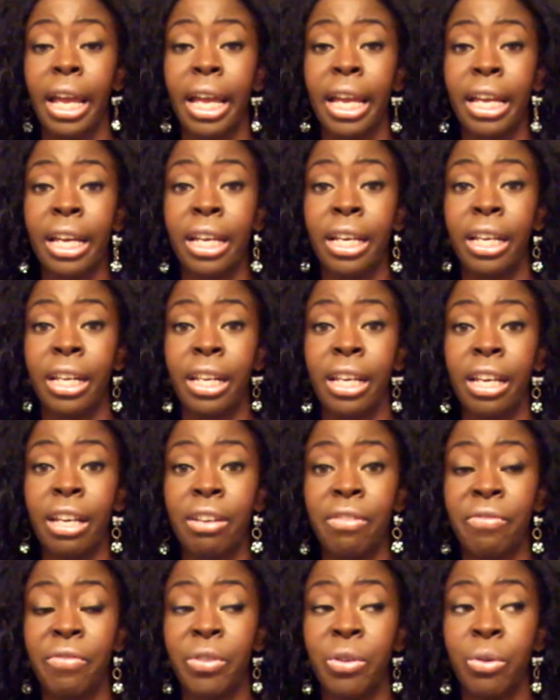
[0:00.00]
And
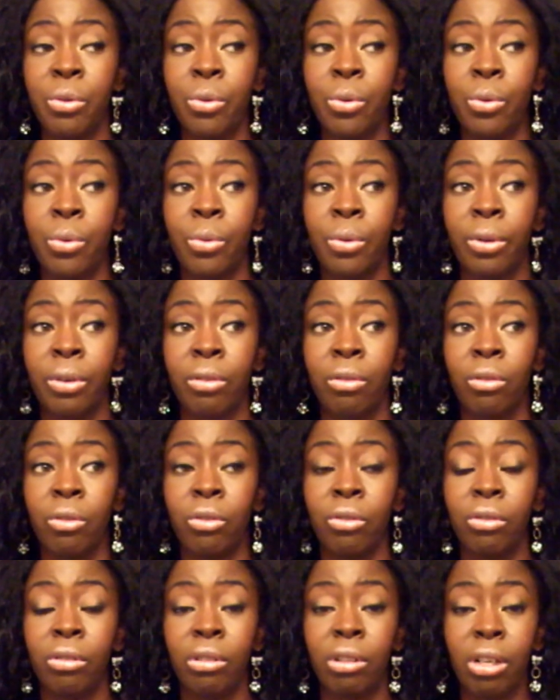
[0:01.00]
if you
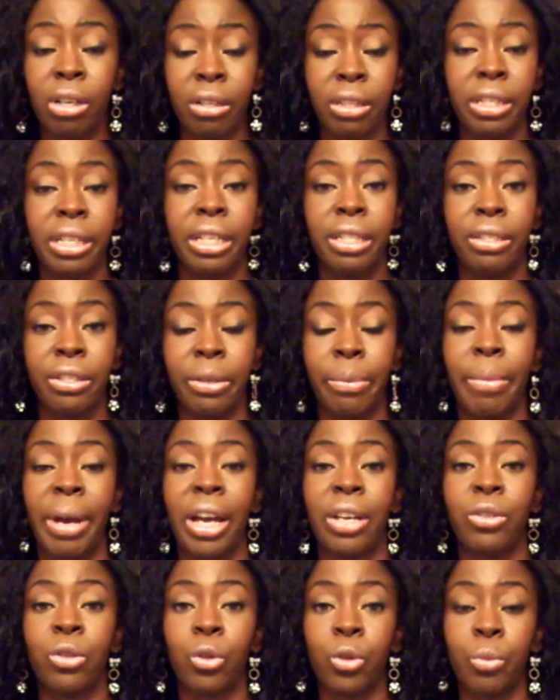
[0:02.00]
looked into
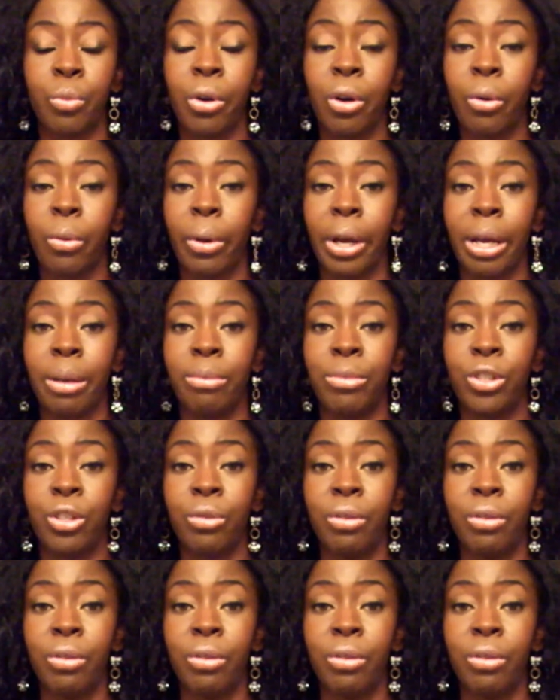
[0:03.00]
master's programs,